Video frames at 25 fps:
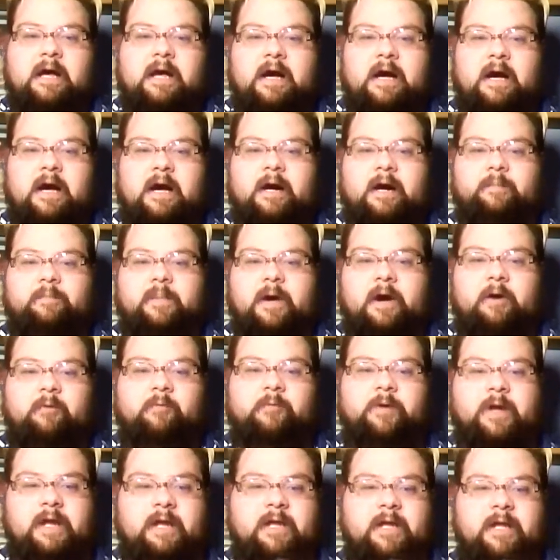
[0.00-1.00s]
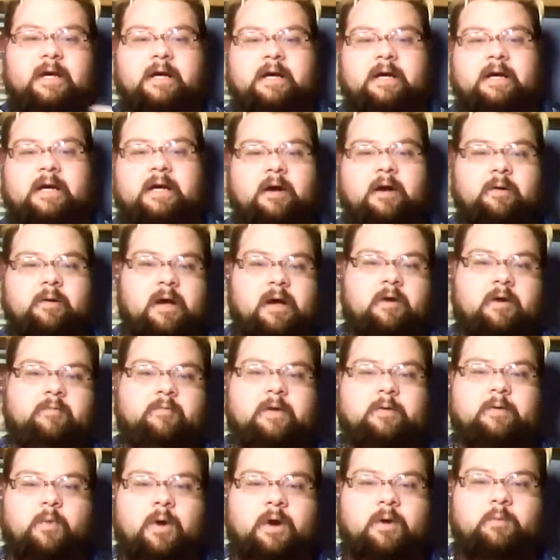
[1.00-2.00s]
I'll read
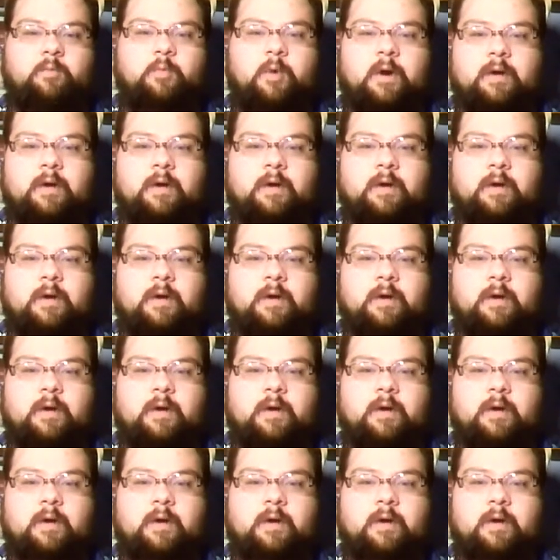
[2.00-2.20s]
one